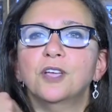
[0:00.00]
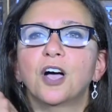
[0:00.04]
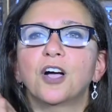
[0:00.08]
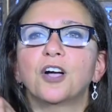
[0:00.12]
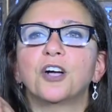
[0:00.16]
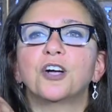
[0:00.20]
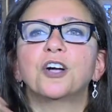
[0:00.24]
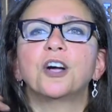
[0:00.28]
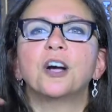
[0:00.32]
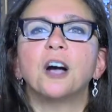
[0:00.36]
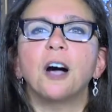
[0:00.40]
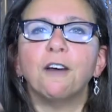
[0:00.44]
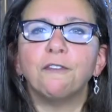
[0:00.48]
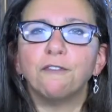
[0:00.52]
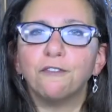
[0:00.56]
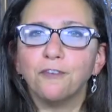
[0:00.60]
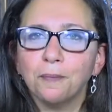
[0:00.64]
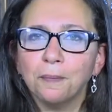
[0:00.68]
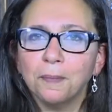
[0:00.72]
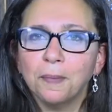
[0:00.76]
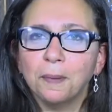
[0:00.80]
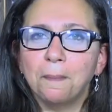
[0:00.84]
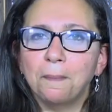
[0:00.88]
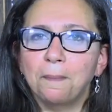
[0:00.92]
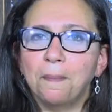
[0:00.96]
a
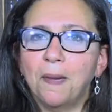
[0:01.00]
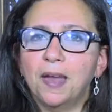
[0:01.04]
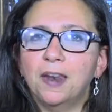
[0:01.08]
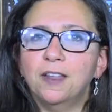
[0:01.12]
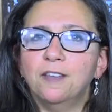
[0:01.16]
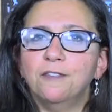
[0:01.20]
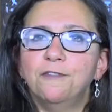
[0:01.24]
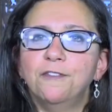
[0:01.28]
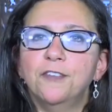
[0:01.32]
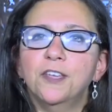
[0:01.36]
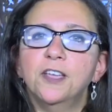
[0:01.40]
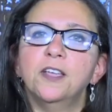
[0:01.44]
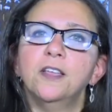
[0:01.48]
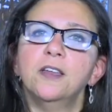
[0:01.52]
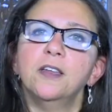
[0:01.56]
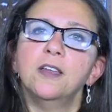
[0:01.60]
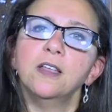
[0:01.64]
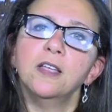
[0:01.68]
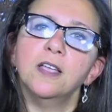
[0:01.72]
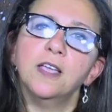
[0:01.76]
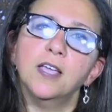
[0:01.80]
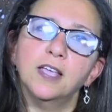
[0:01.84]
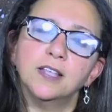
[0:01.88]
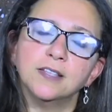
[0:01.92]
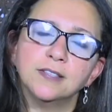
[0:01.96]
government benefit.
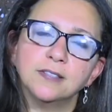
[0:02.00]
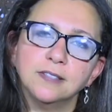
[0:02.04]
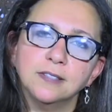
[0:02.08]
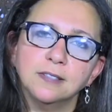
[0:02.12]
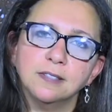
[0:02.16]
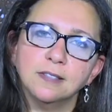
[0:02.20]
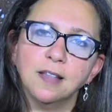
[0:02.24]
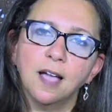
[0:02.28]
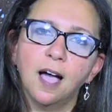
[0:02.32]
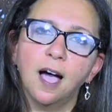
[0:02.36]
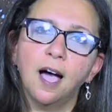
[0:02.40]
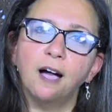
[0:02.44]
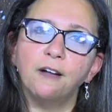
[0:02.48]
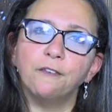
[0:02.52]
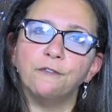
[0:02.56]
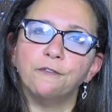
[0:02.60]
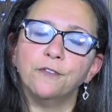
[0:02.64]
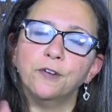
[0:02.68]
It's not